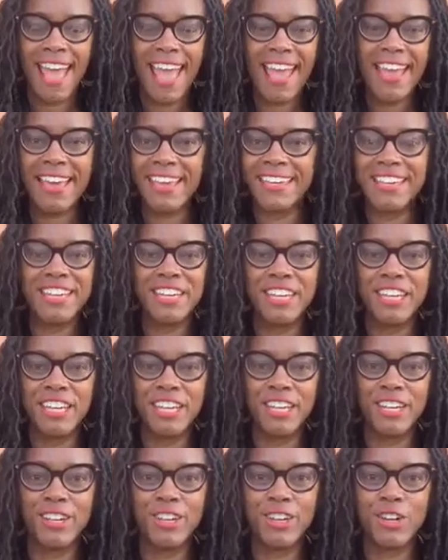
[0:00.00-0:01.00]
and
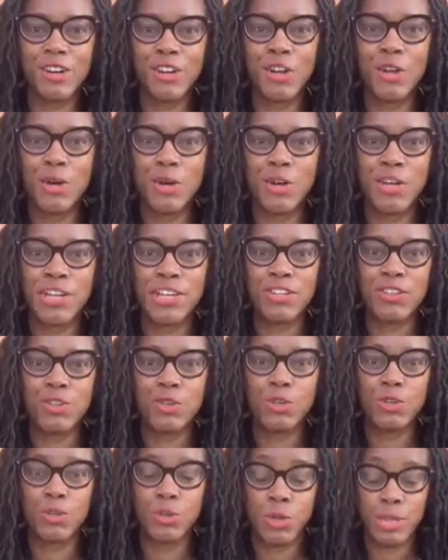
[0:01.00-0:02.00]
you're going
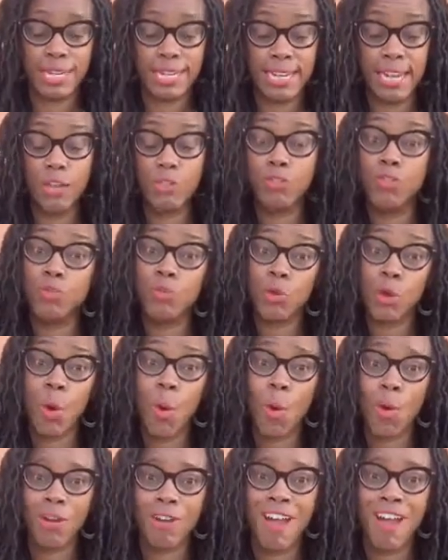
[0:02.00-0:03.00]
to, it allows you to
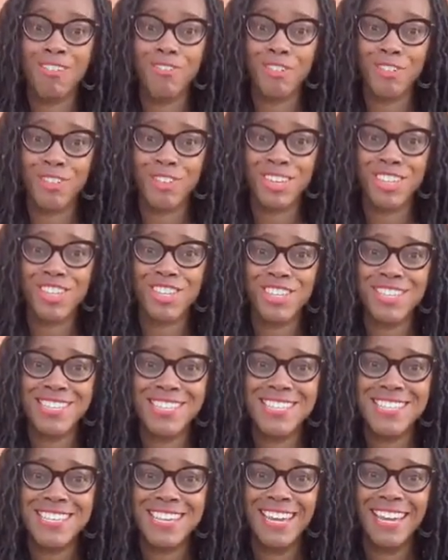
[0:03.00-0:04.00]
record
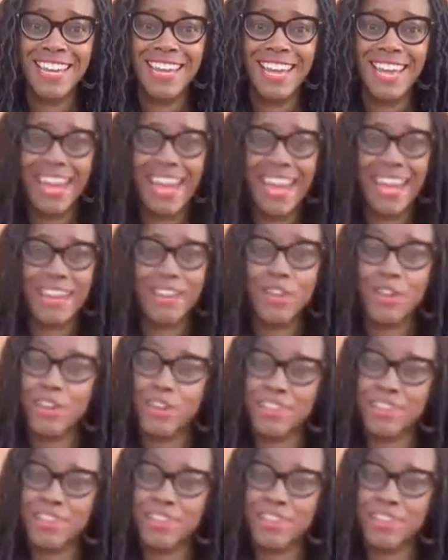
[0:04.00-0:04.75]
conversations, and you're